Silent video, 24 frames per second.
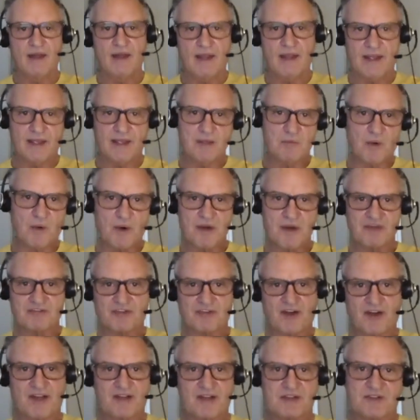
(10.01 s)
Hey, good morning,
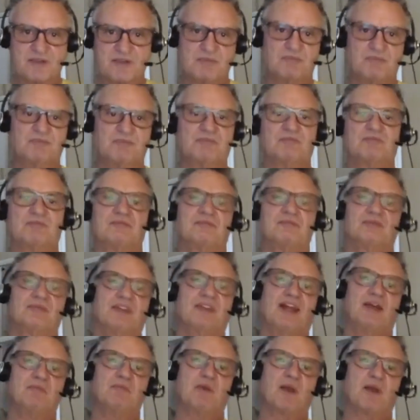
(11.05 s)
friends.
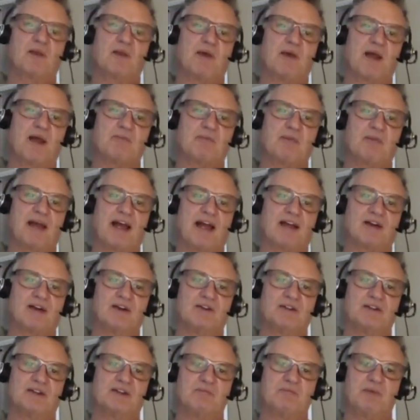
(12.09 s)
Hey, Brother Mike, back
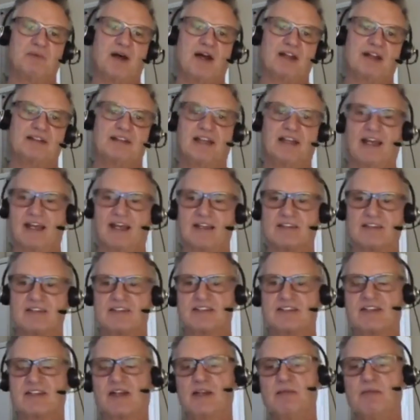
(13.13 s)
on the podcast.
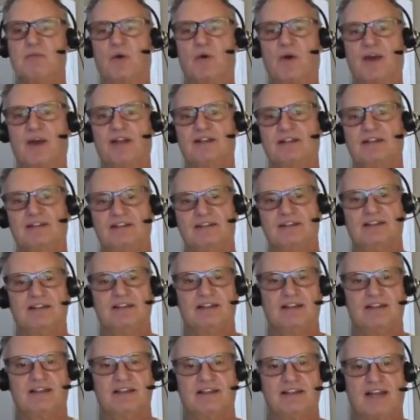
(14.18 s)
It's Sunday morning,
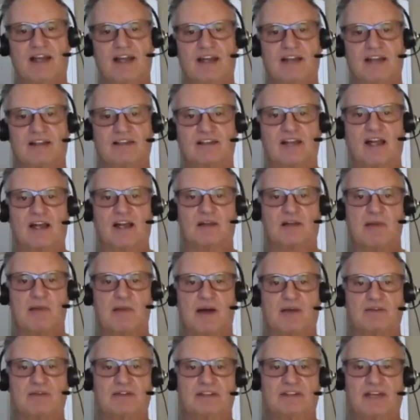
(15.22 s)
nine o'clock
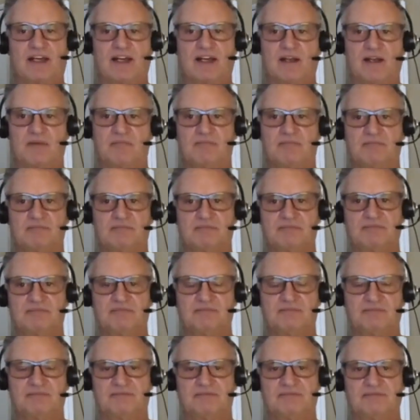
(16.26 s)
Mountain Time,
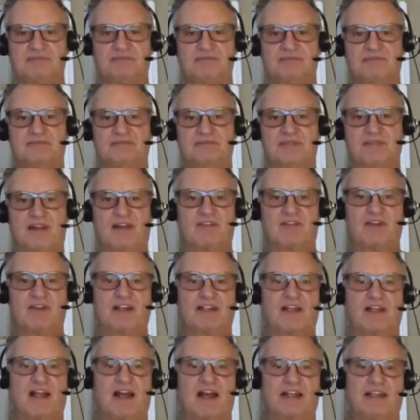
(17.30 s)
eleven
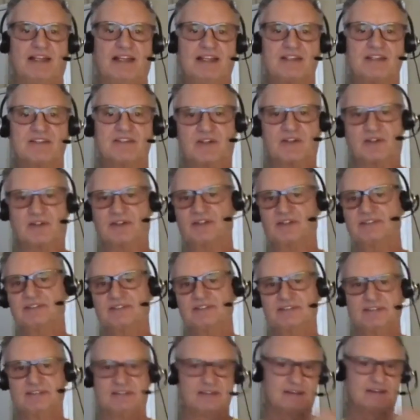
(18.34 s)
o'clock Eastern.
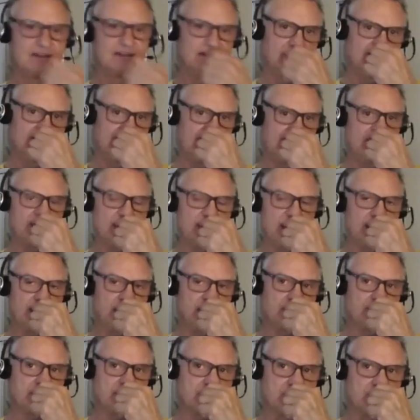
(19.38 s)
And thank
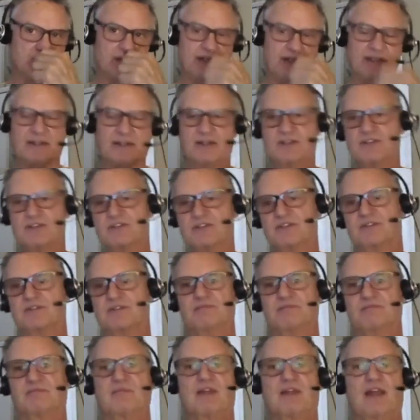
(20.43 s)
you for joining us.
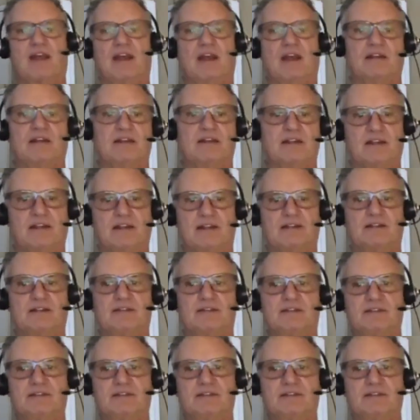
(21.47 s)
And I uh,